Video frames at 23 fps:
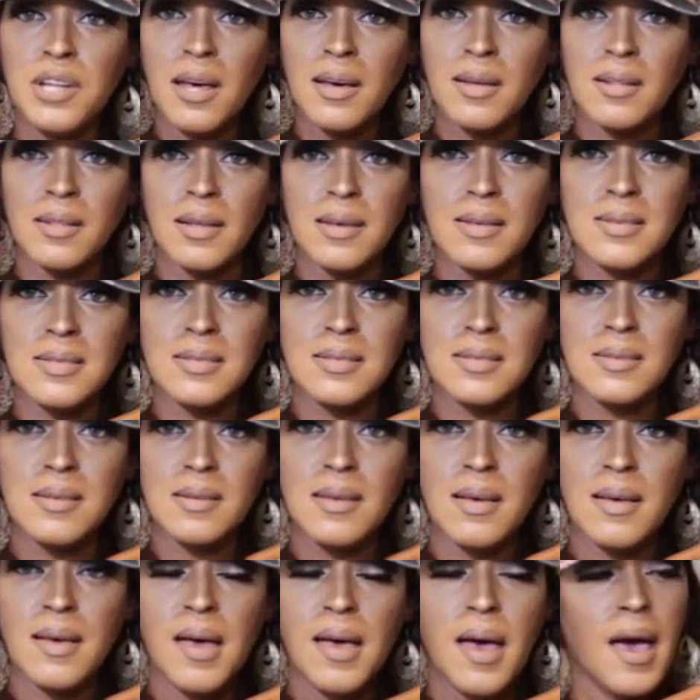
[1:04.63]
Douglas.
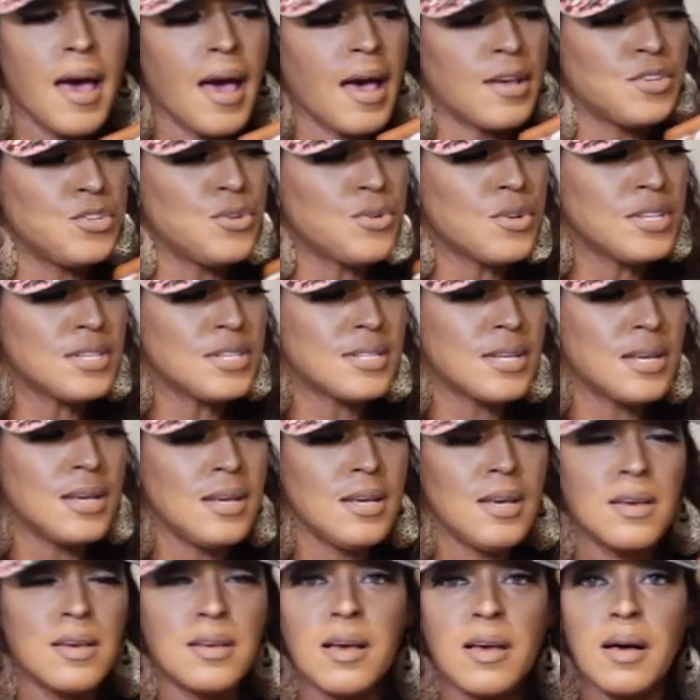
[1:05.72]
As you can
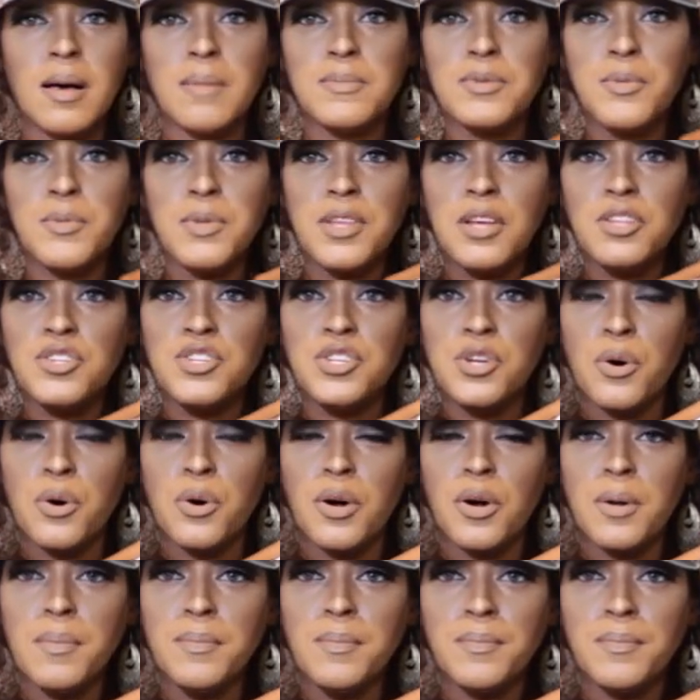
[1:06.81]
see, it comes with a
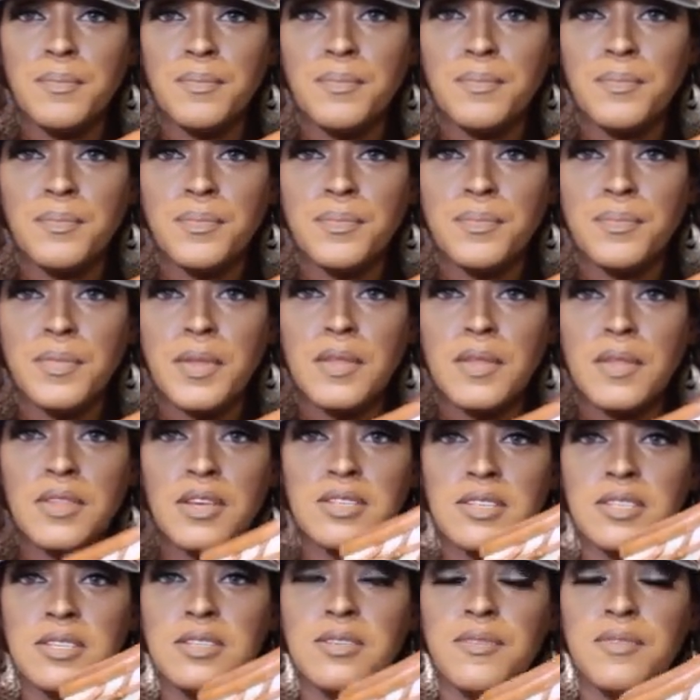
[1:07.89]
charm.
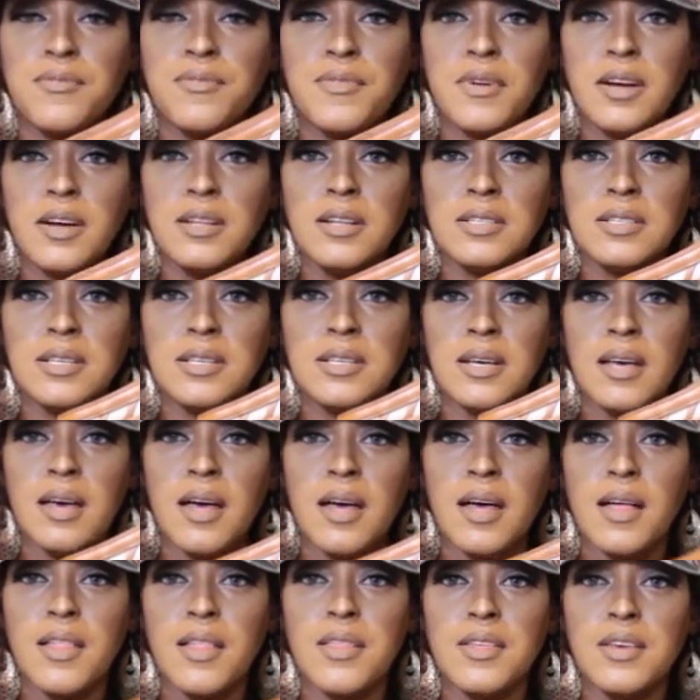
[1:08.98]
This is the front,
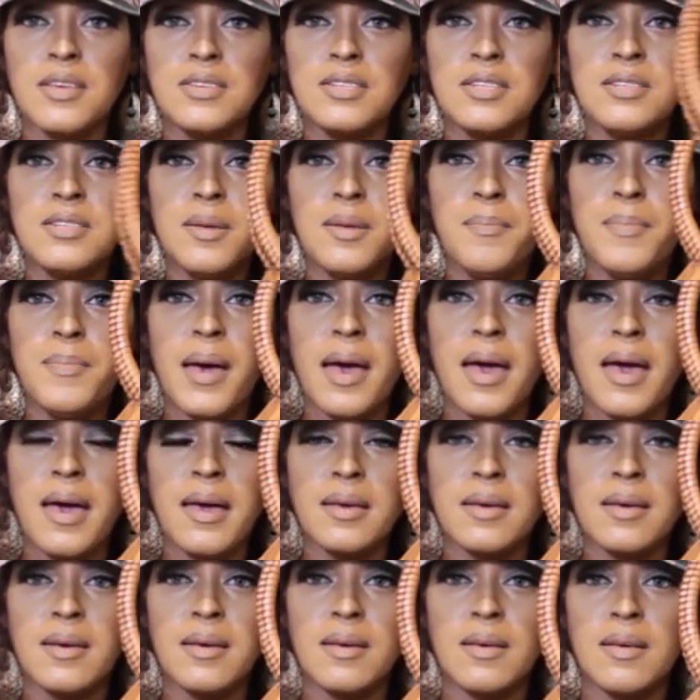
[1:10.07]
this is the
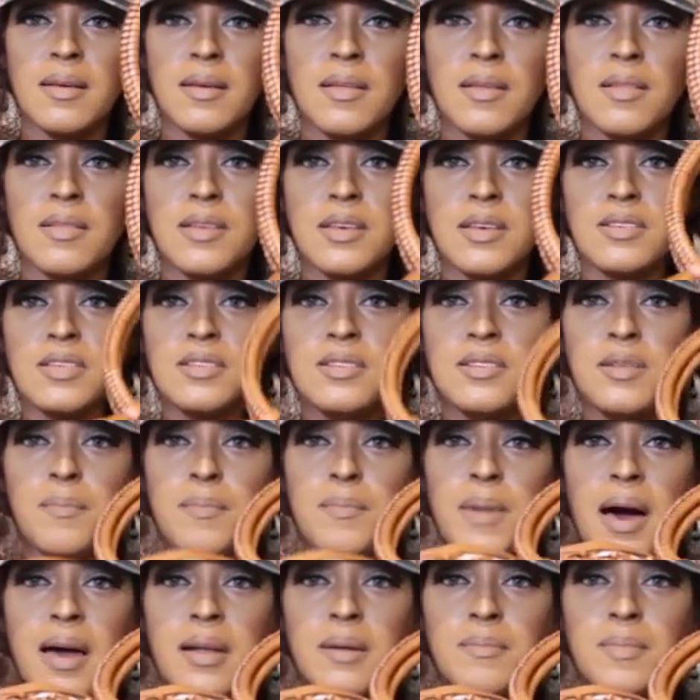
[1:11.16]
back, this is the
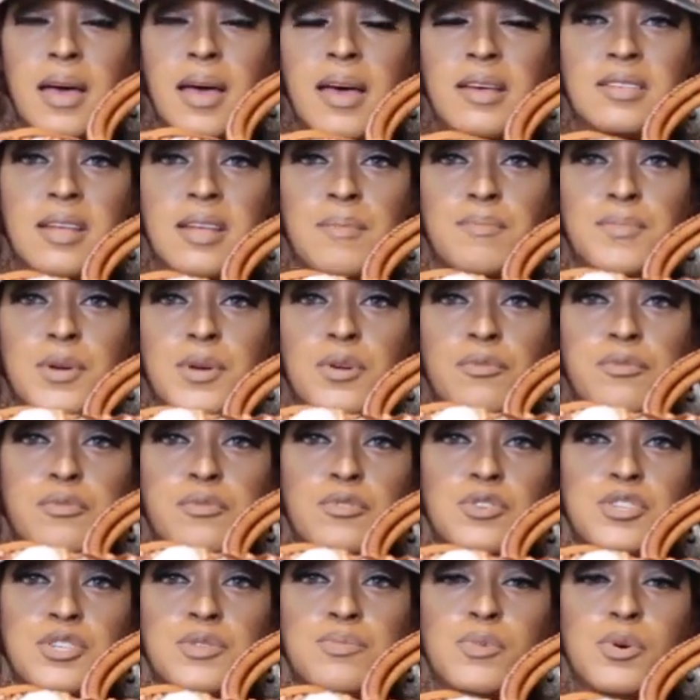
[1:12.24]
bottom. It has that
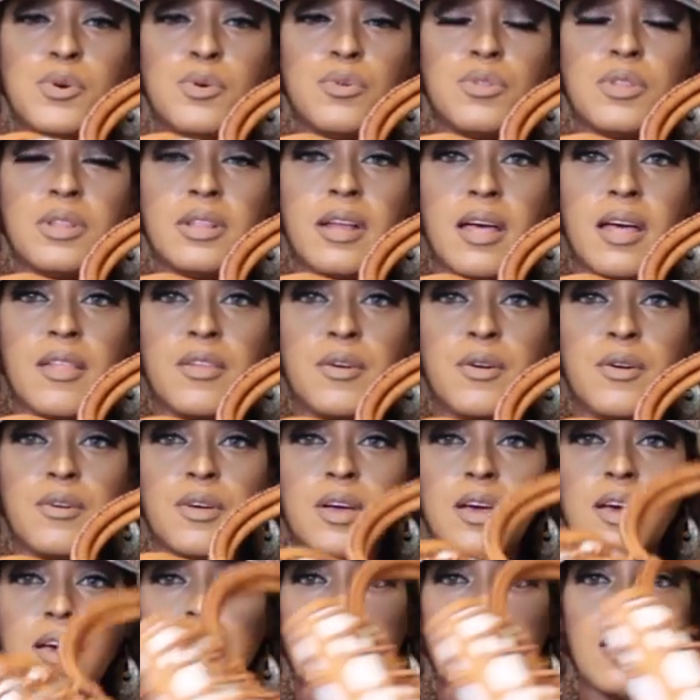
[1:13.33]
beautiful smooth leather.
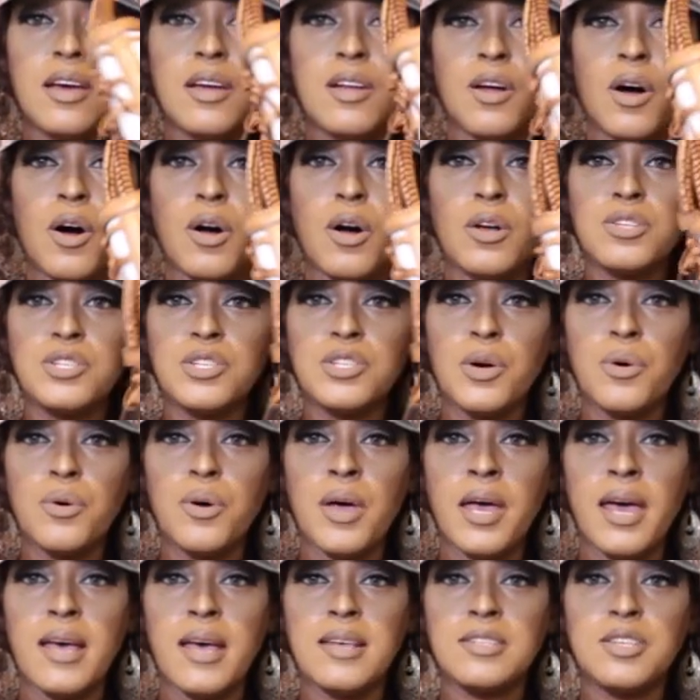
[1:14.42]
It also
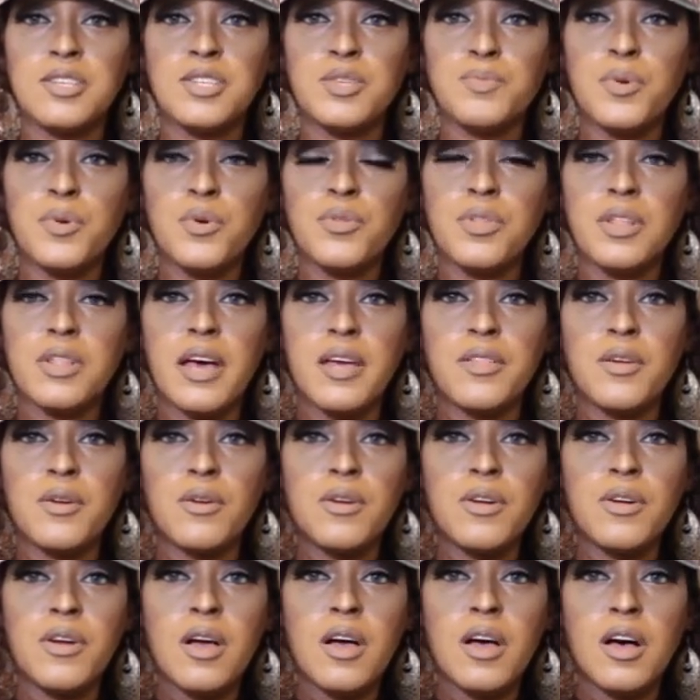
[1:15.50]
has the smooth
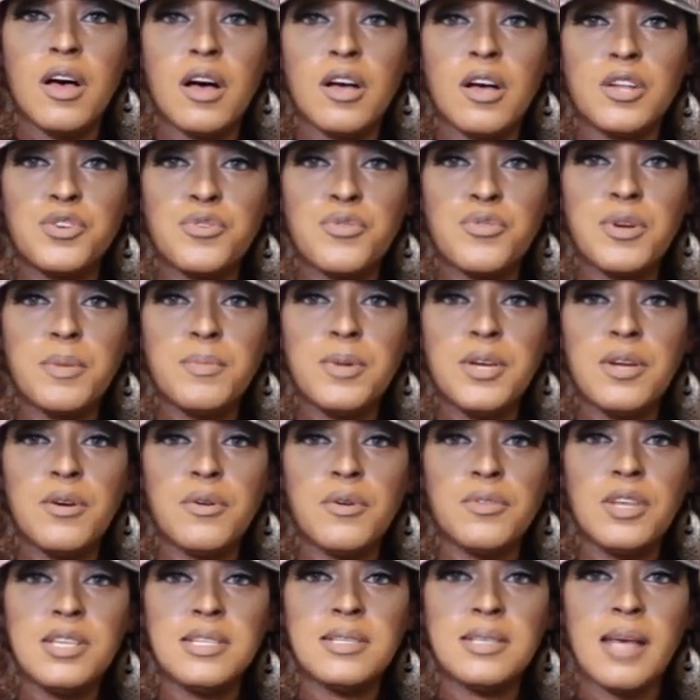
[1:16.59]
leather trim here
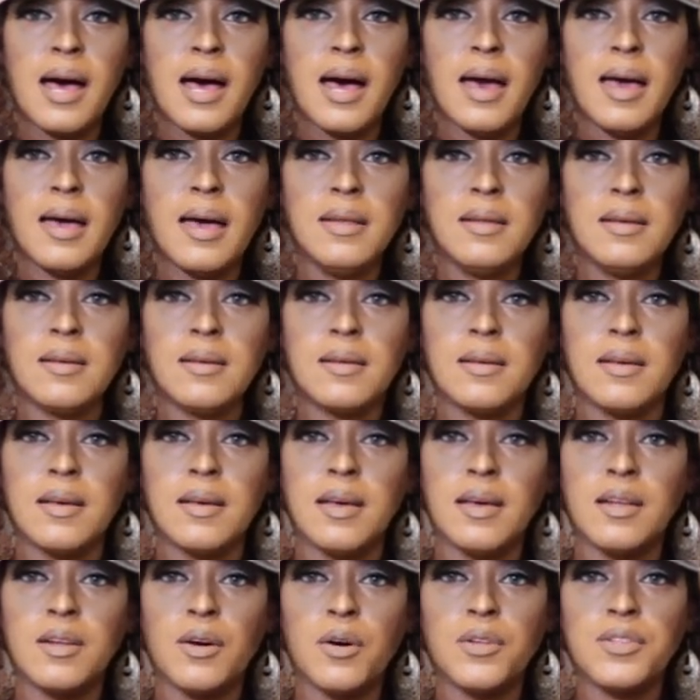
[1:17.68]
on the side
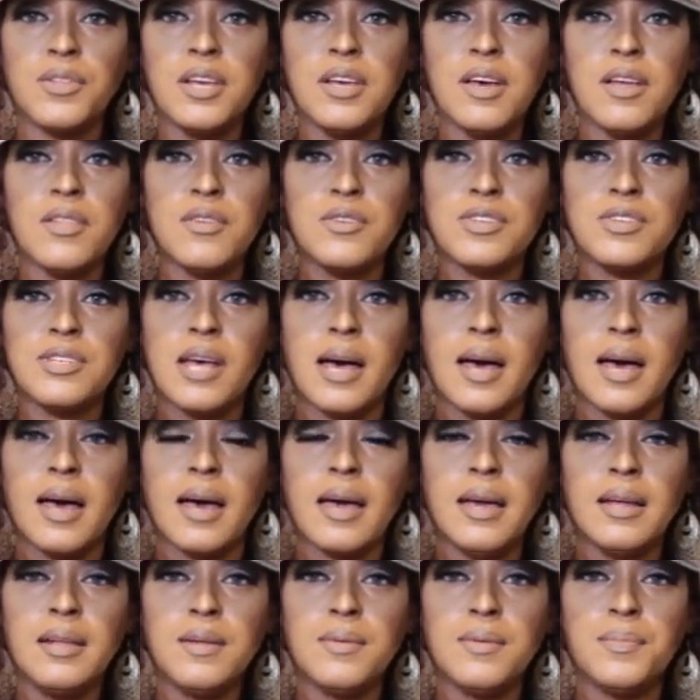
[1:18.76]
and on the other
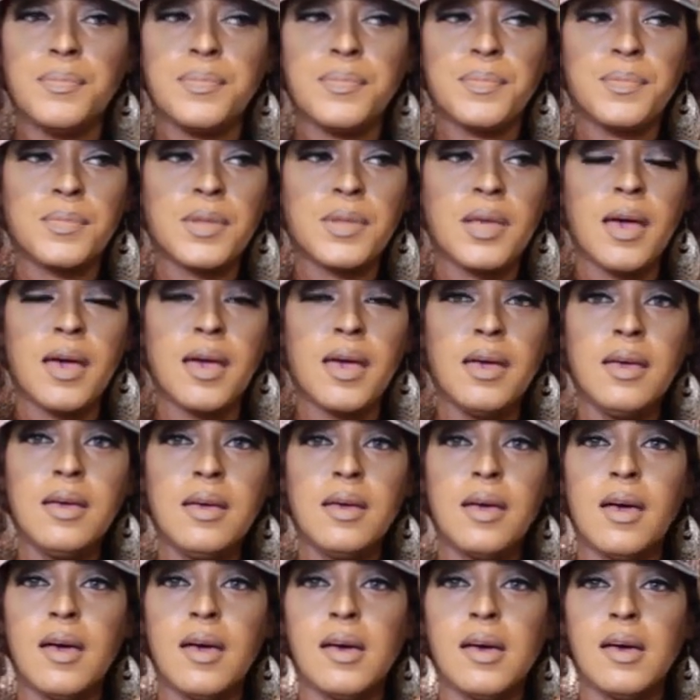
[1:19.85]
side. Okay,
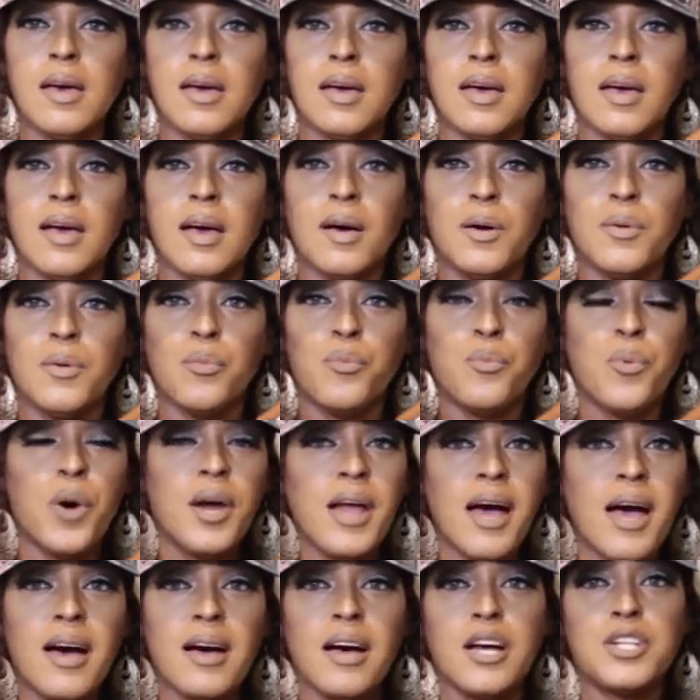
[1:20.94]

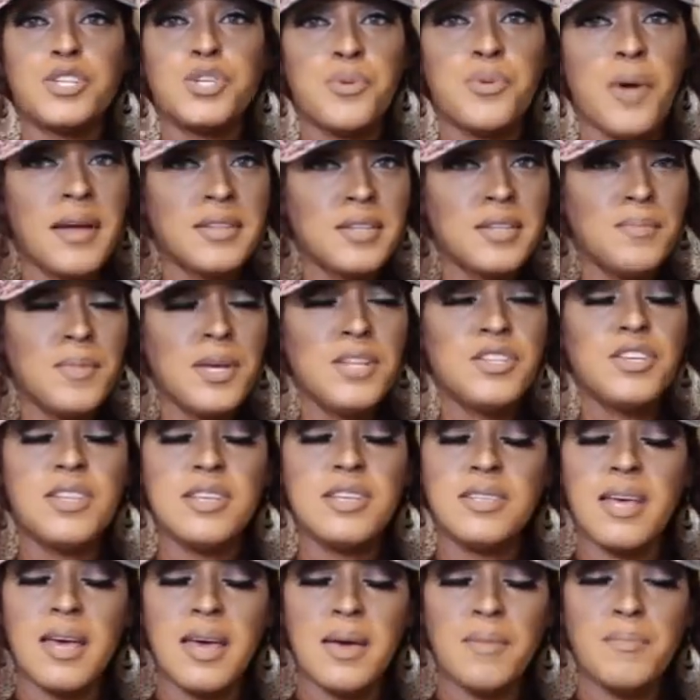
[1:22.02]
what attracted me to
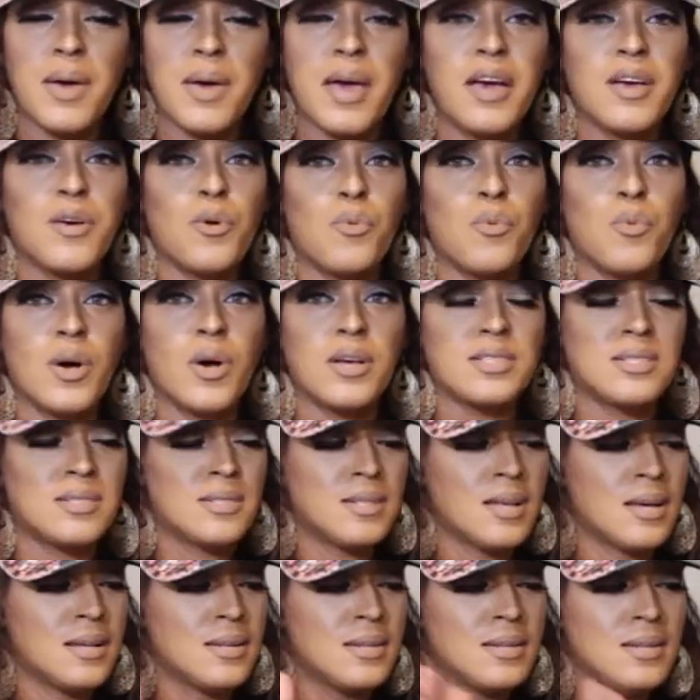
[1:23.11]
this handbag was
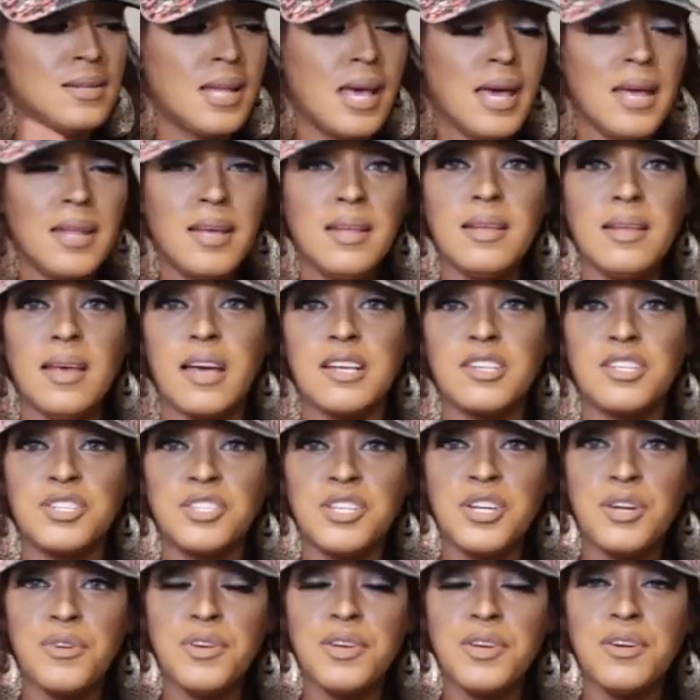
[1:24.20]
the netted
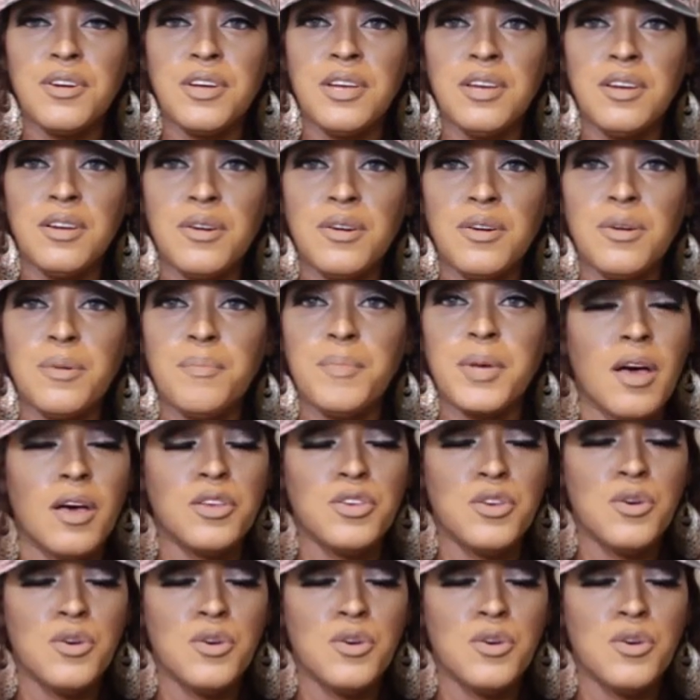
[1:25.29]
exterior here.